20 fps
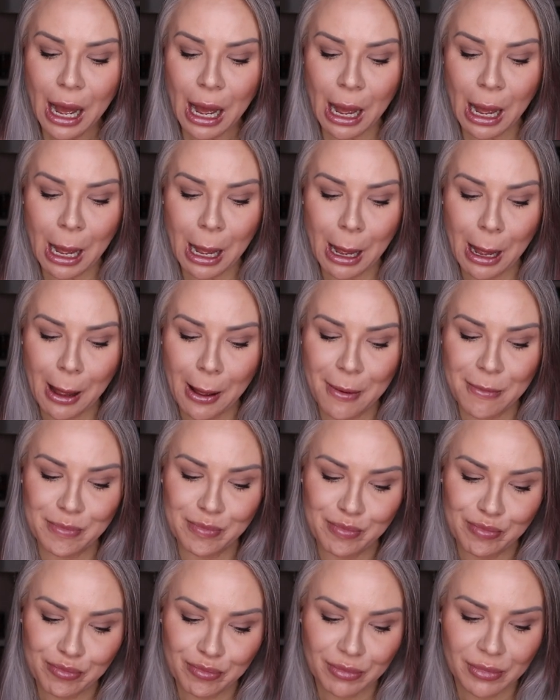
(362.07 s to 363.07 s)

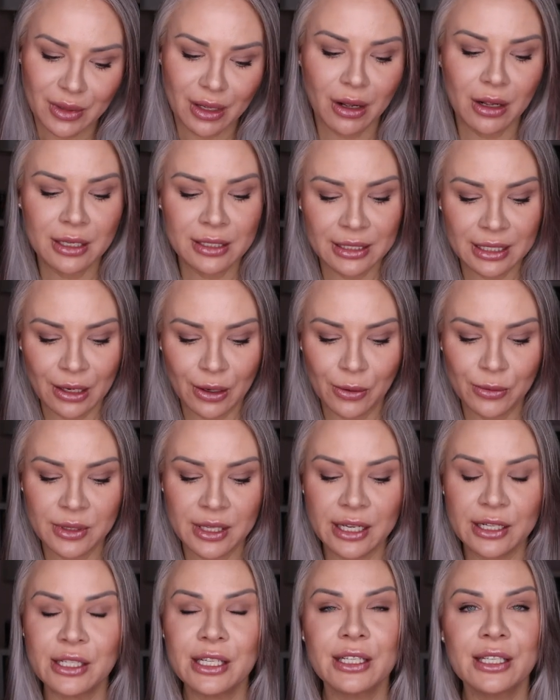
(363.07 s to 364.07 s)
Um, also,
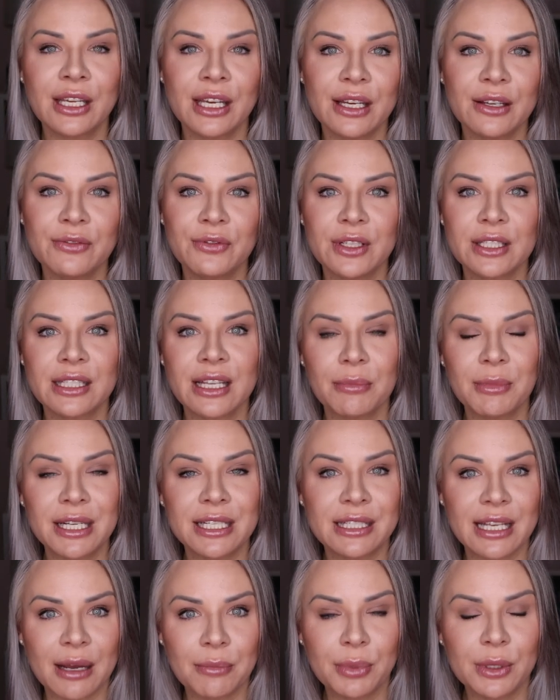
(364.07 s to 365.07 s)
they did give some
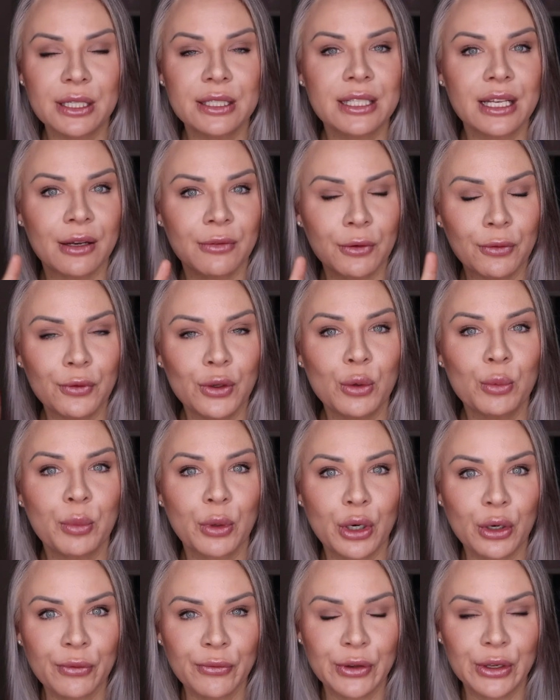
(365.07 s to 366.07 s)
examples of a few
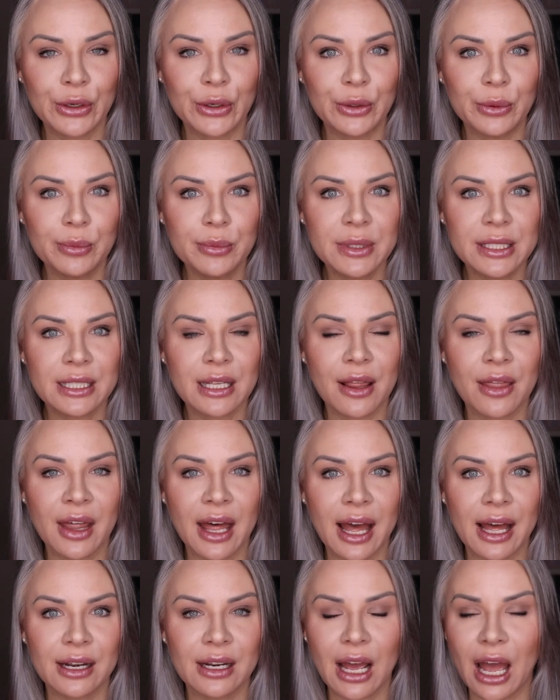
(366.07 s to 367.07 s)
perfumes
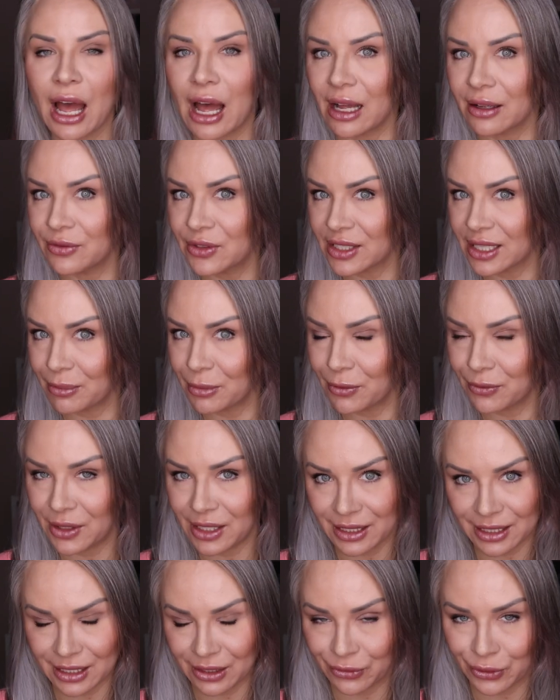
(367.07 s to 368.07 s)
that have some of
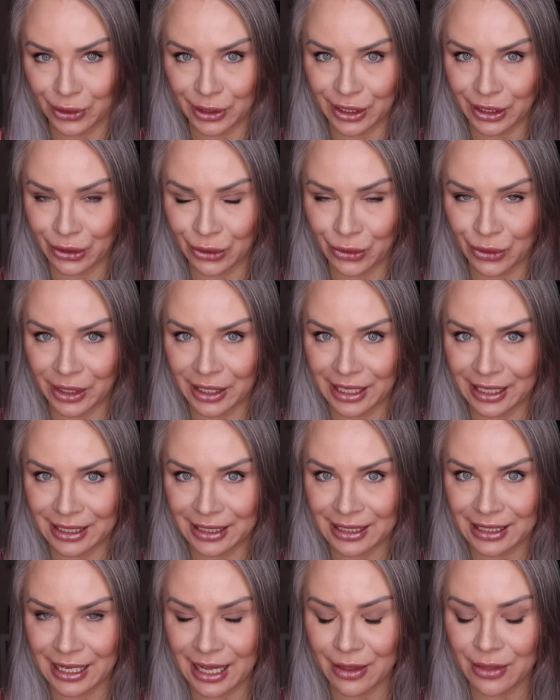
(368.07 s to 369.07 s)
these different
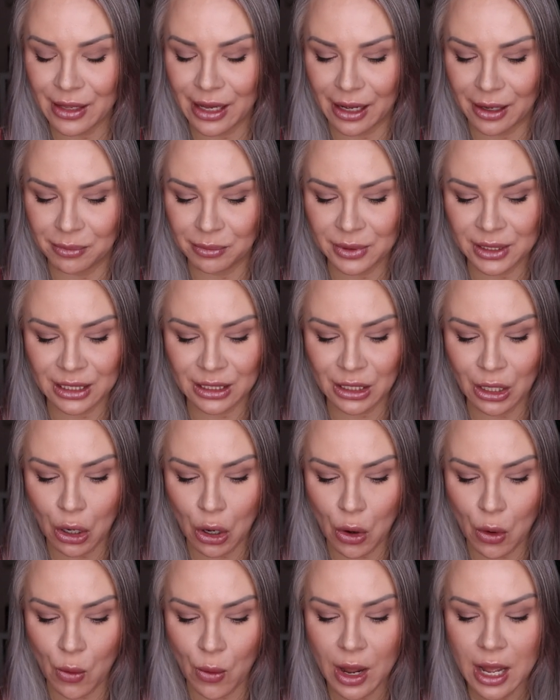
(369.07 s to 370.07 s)
ingredients in them.
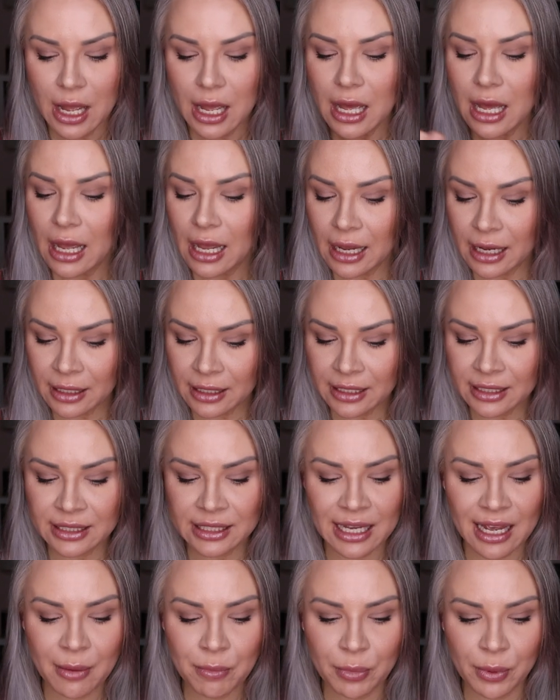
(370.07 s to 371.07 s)
So an
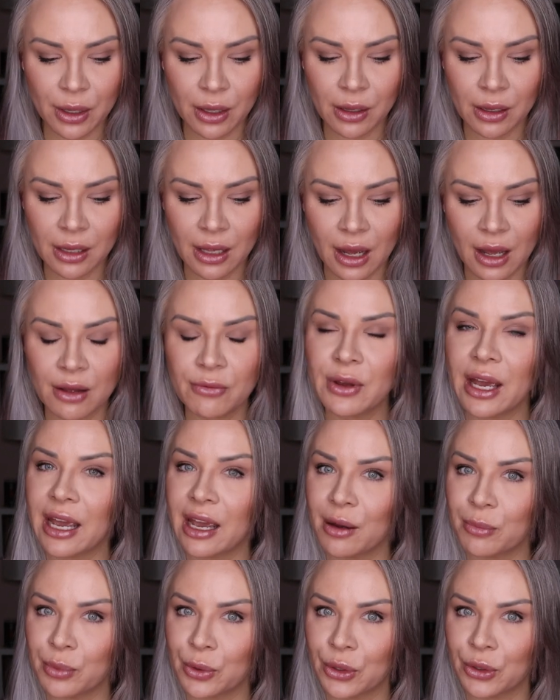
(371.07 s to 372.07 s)
example of
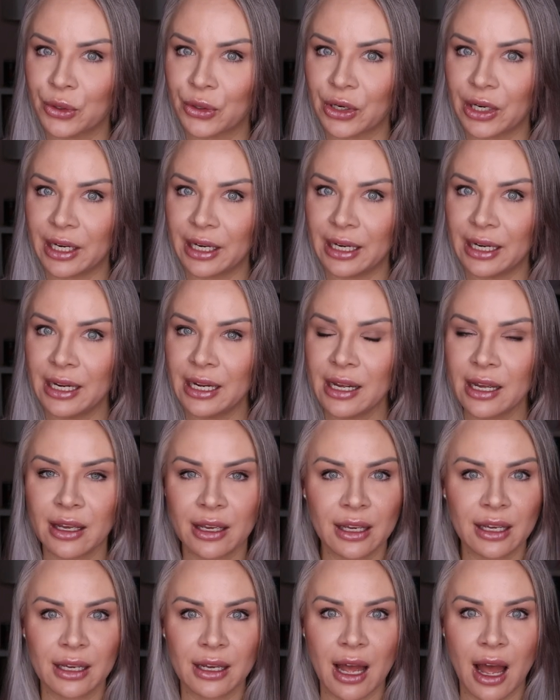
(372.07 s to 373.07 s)
ambergris
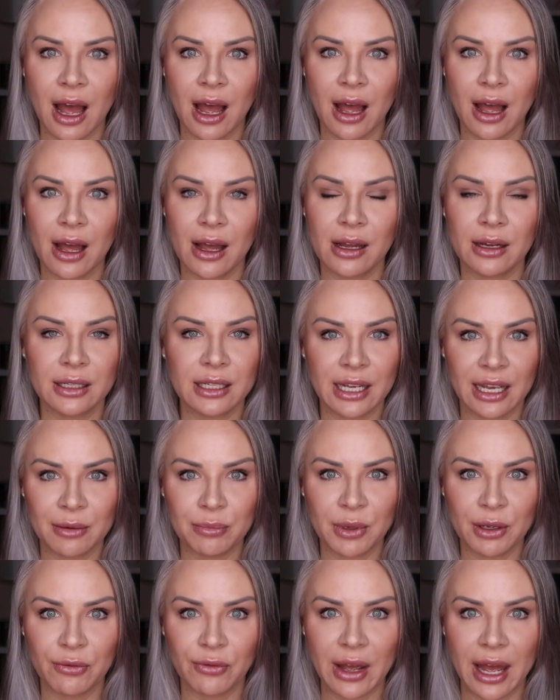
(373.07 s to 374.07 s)
uh,
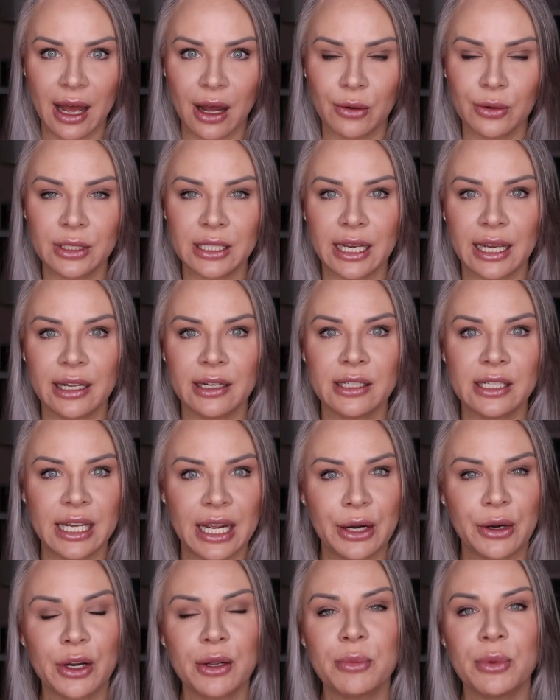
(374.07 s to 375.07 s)
can be found in
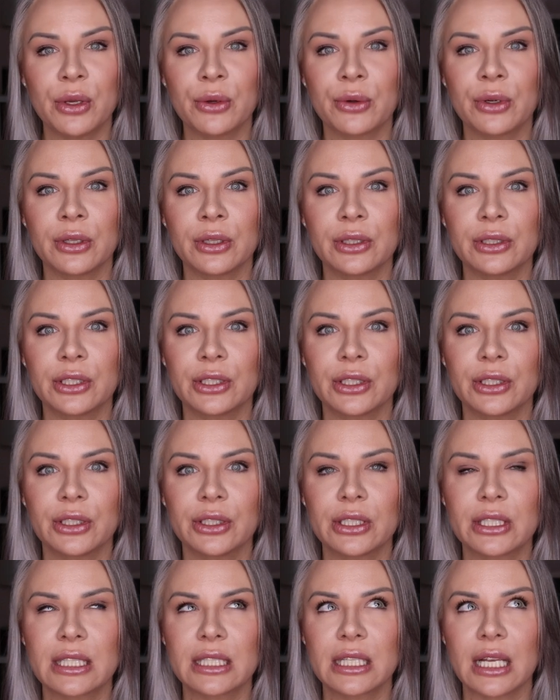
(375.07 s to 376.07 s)
Terry
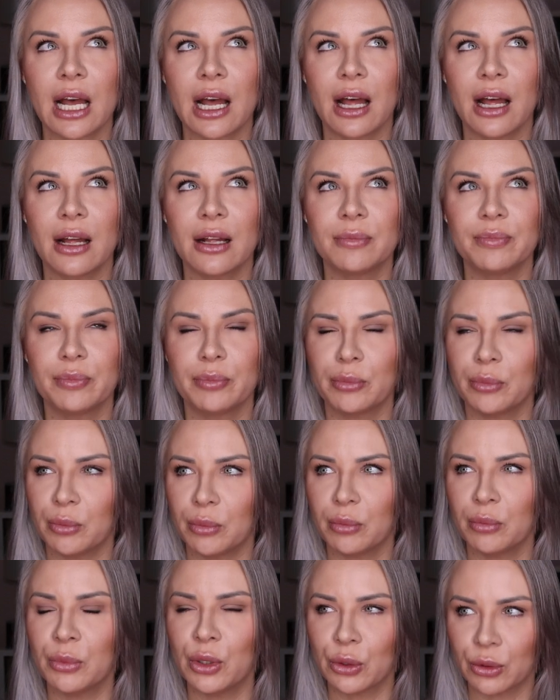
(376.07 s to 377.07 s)
Mugler's, uh,
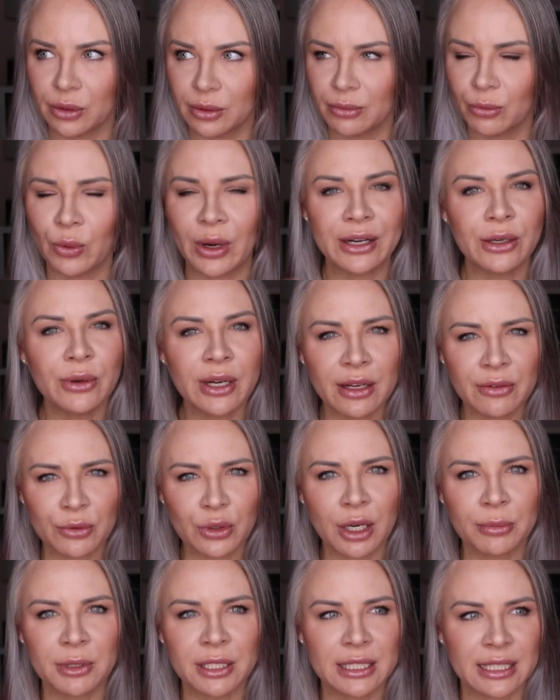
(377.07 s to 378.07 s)
Mug why do I have
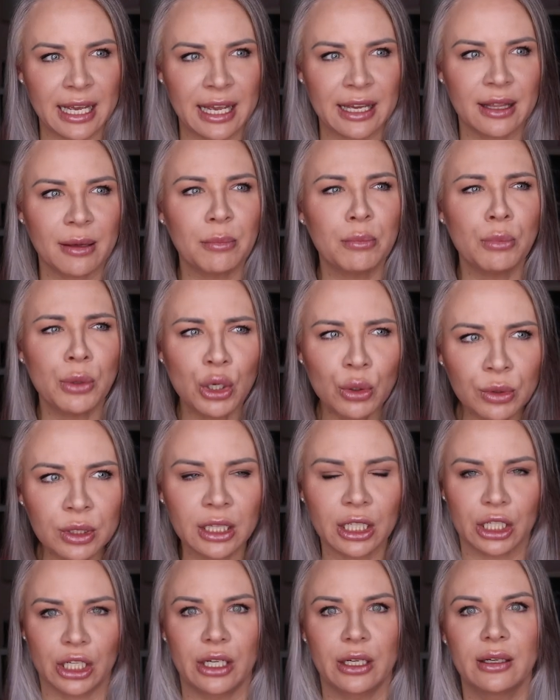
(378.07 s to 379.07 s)
trouble saying?
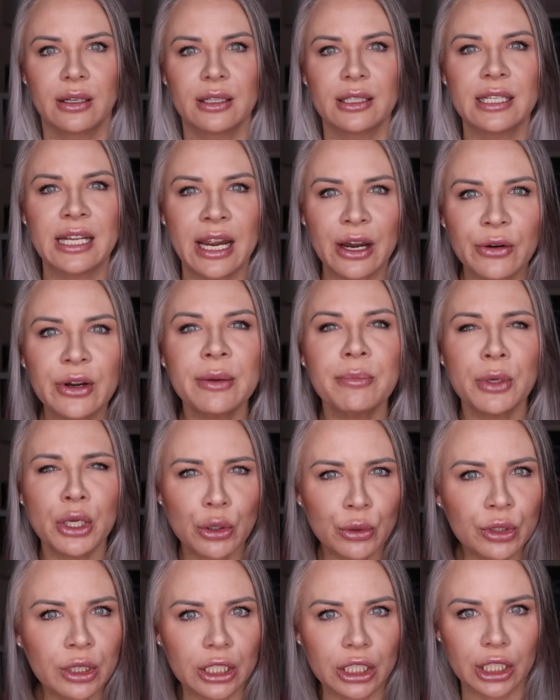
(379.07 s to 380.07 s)
Mugler, Terry
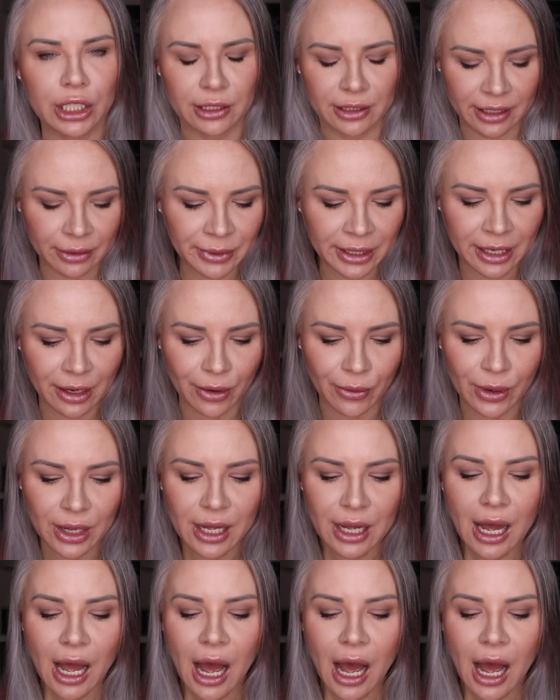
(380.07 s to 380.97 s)
Mugler, there we go.